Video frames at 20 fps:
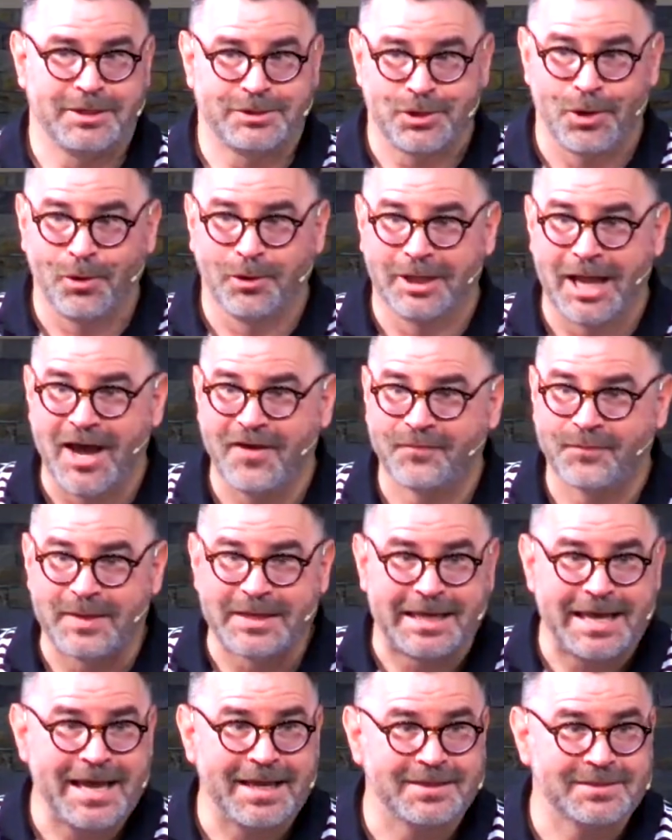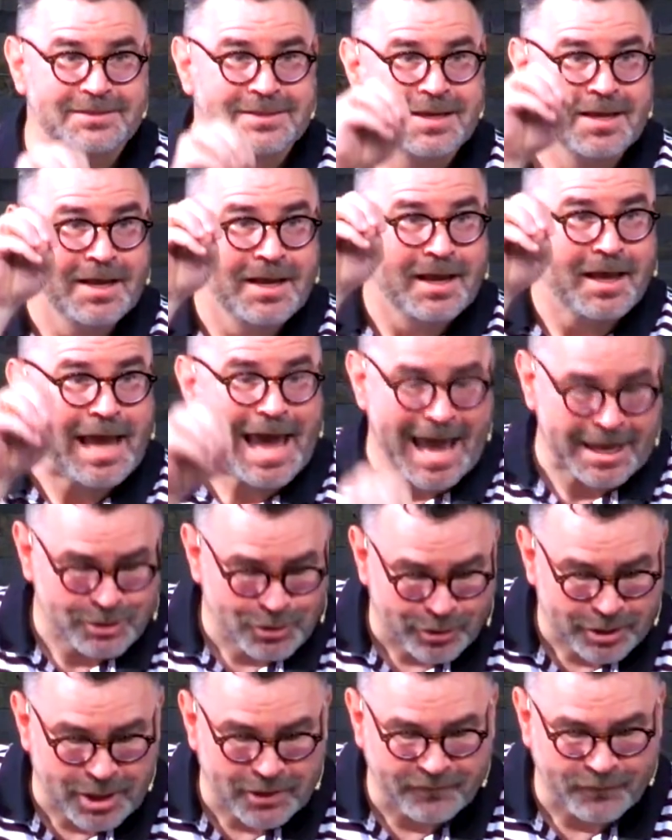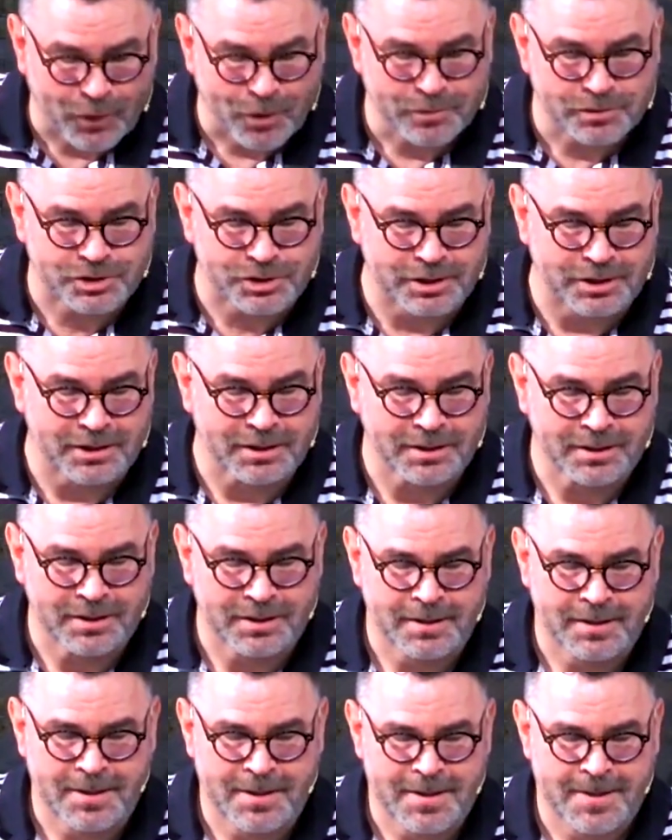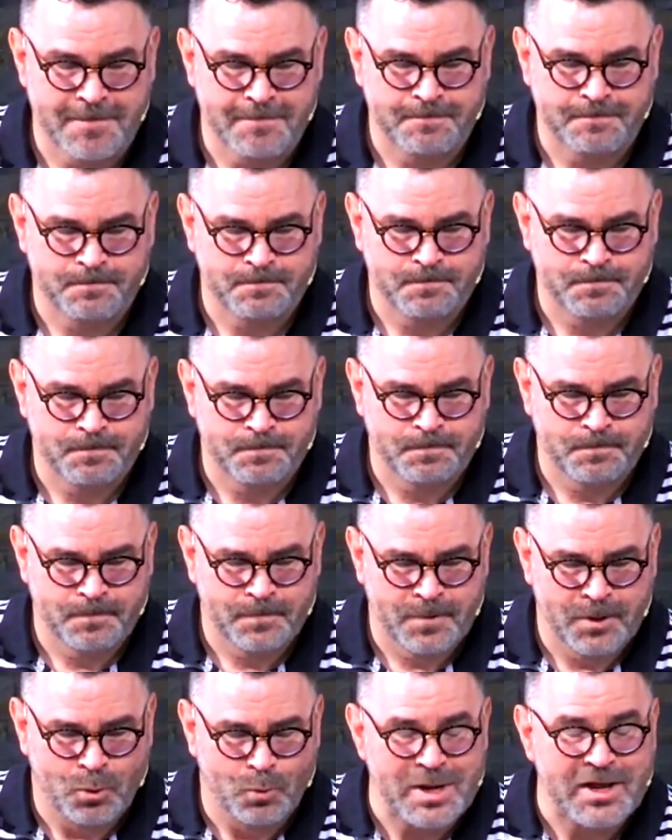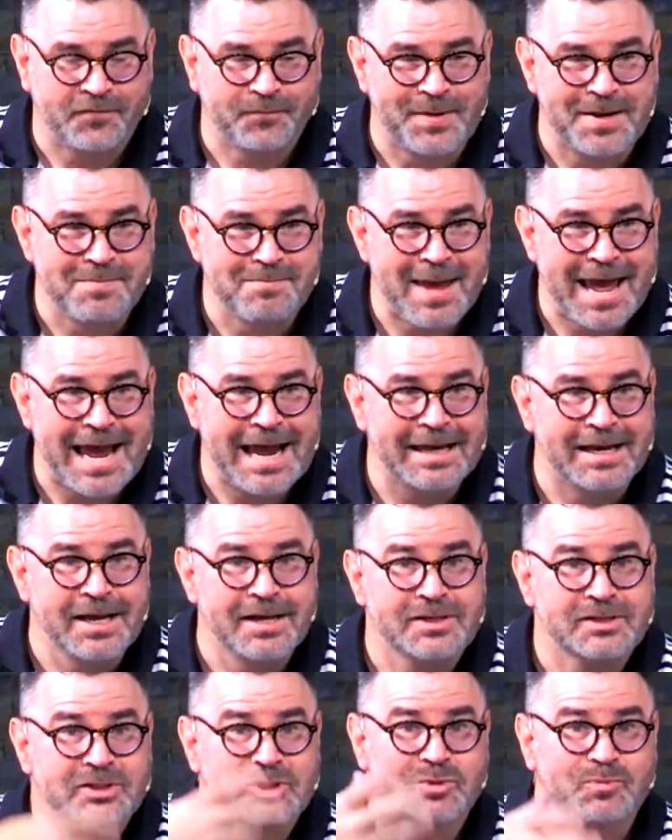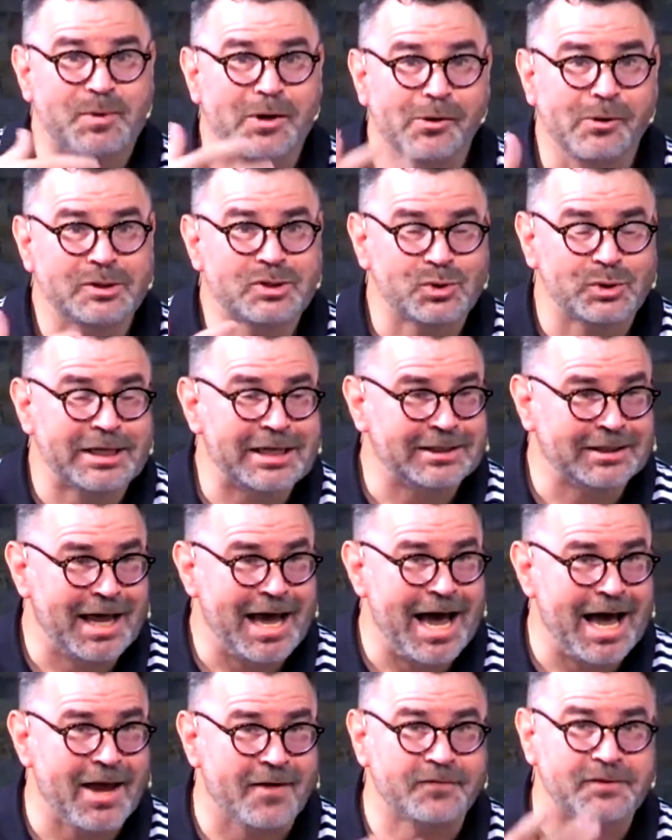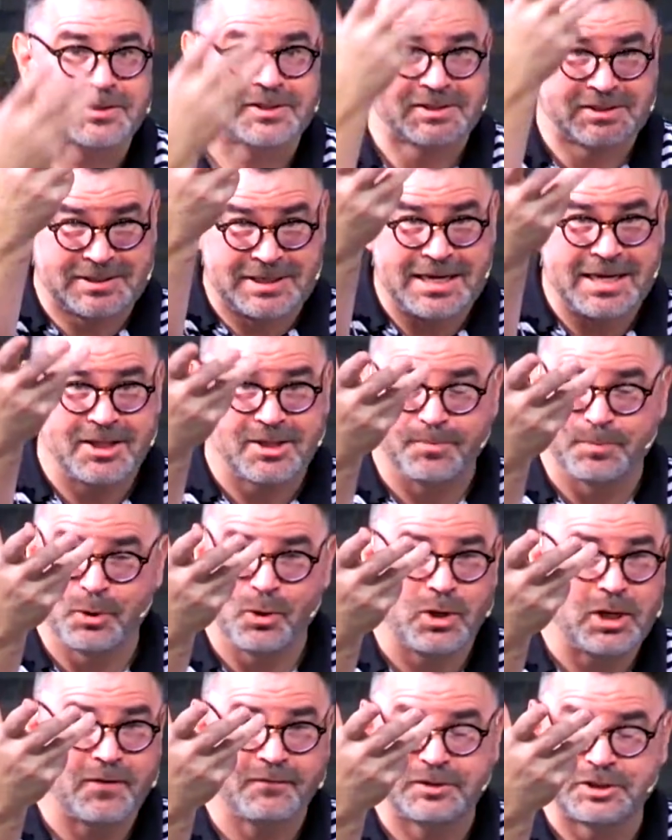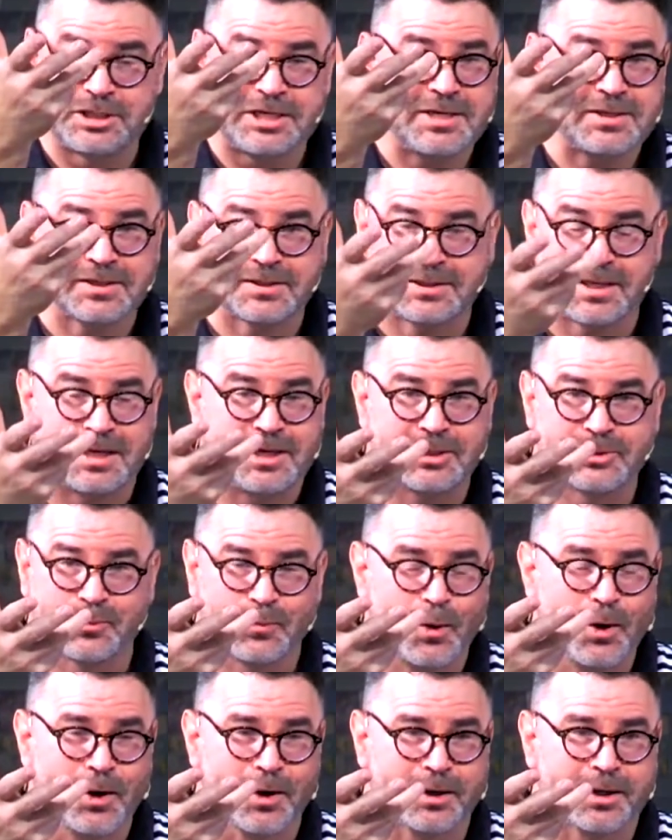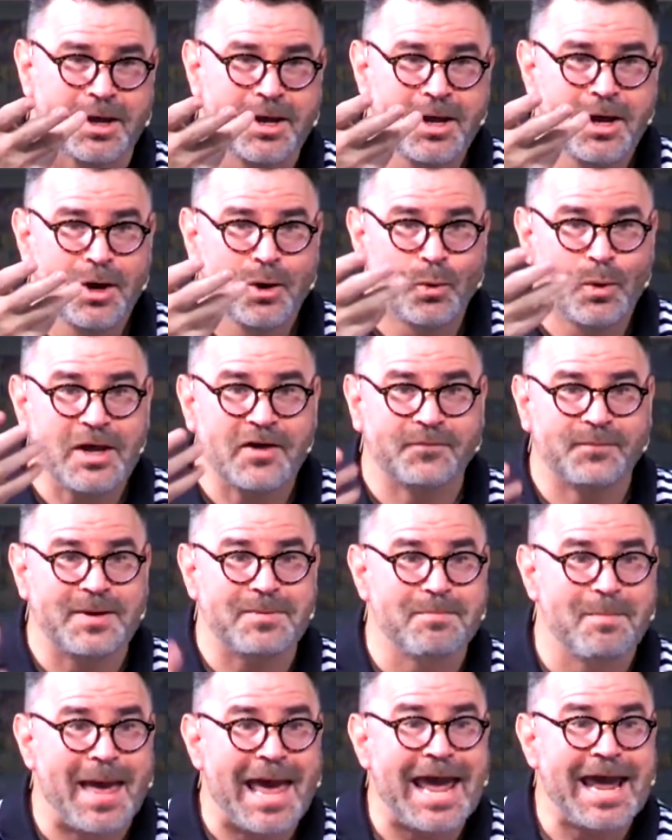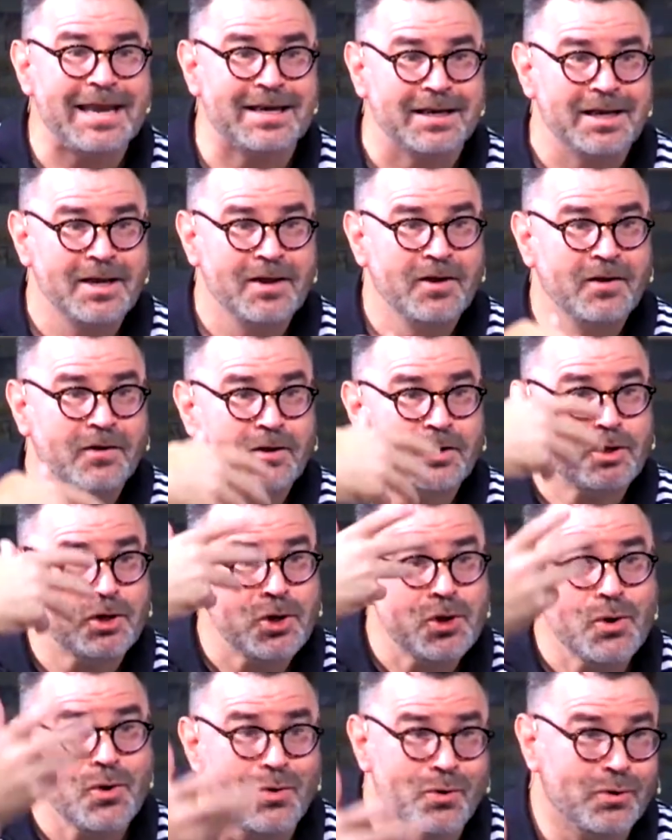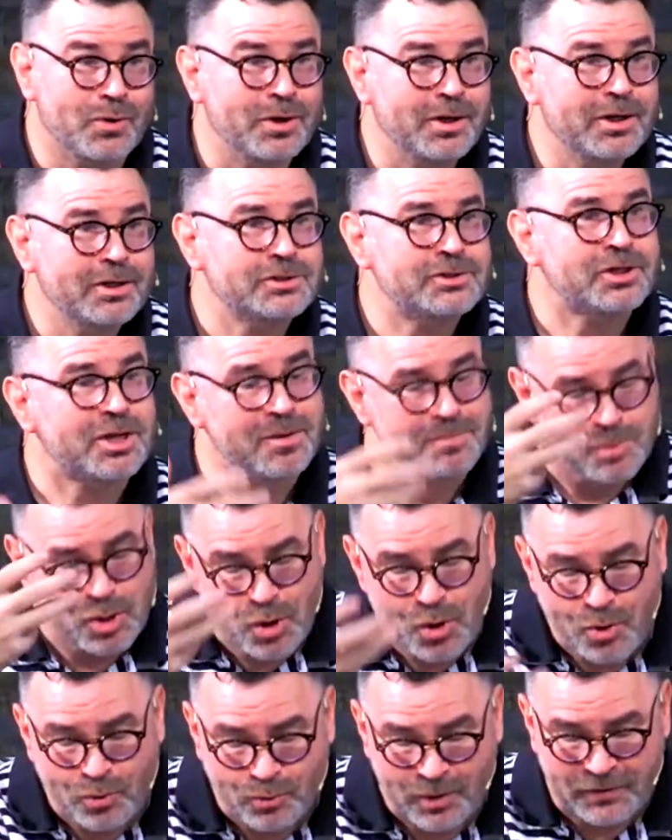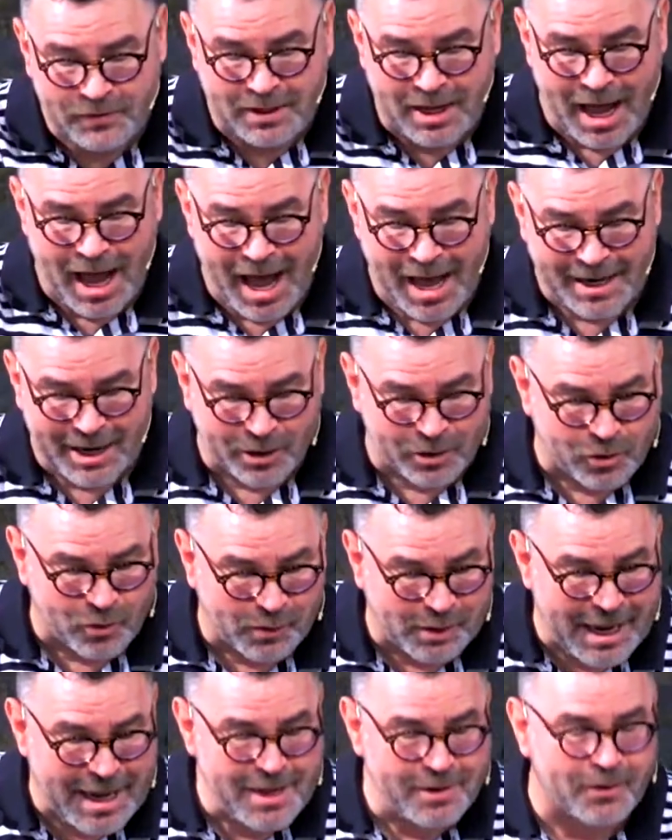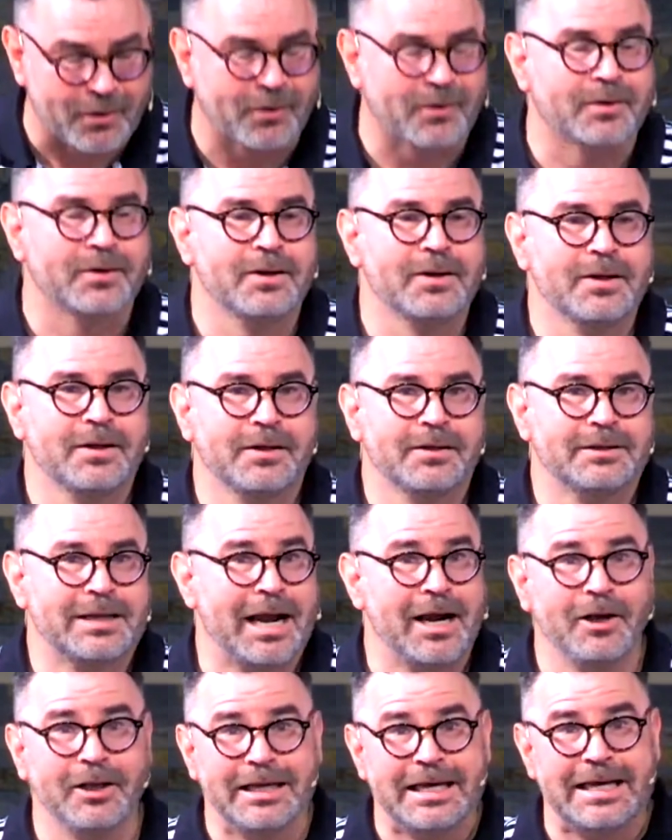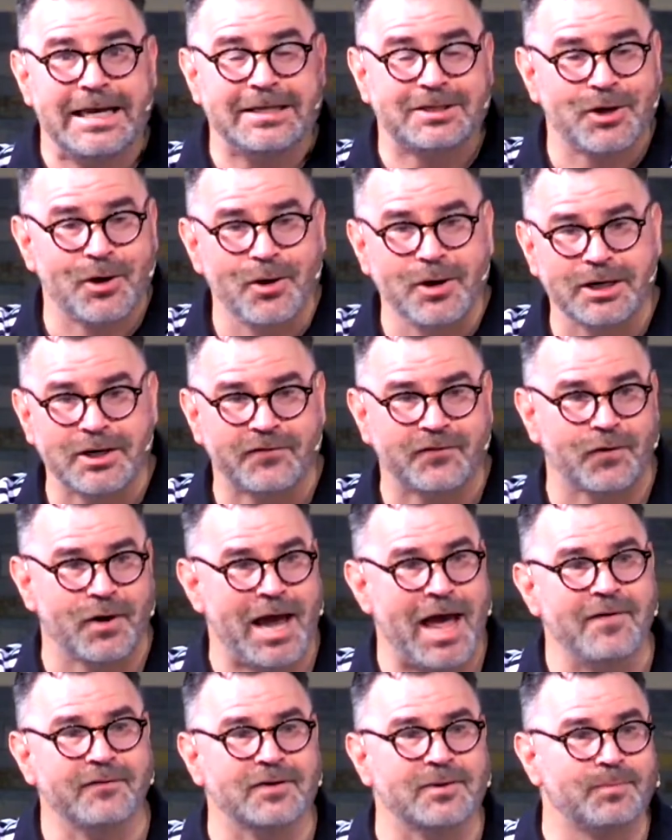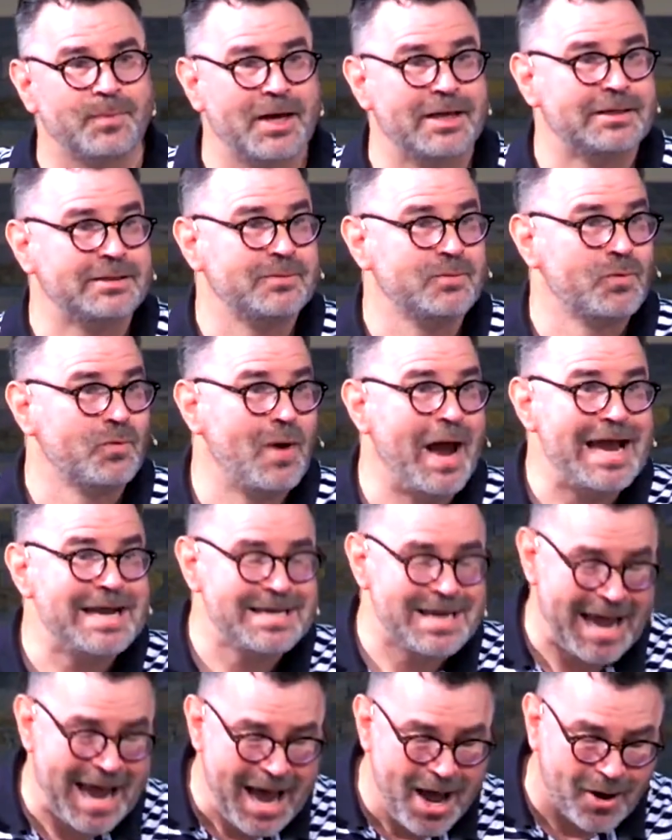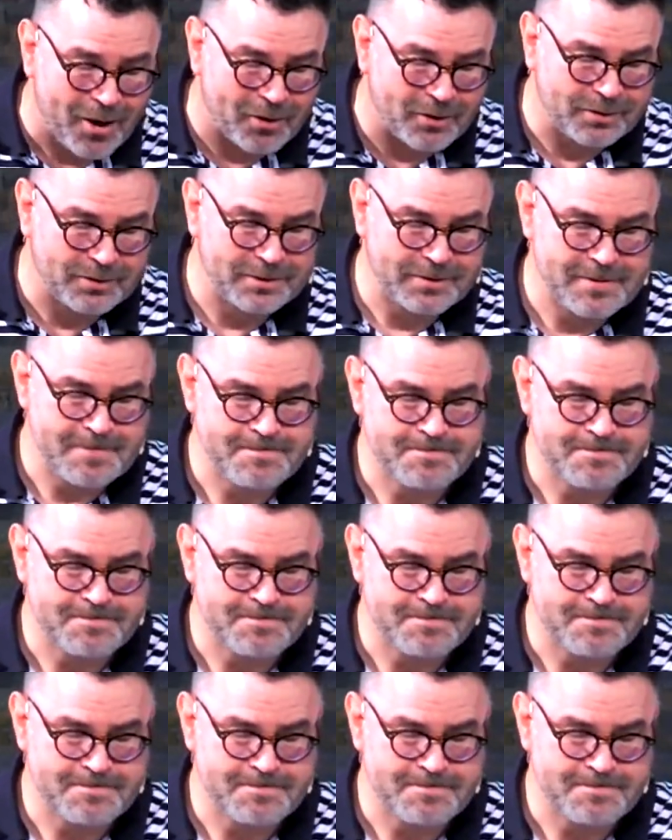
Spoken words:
Eternal life begins at your conversion. We have been made spiritually alive to see the beauty of Jesus and his work. We have been made new to commune with God, our Creator, not only in eternity for heaven, but right now.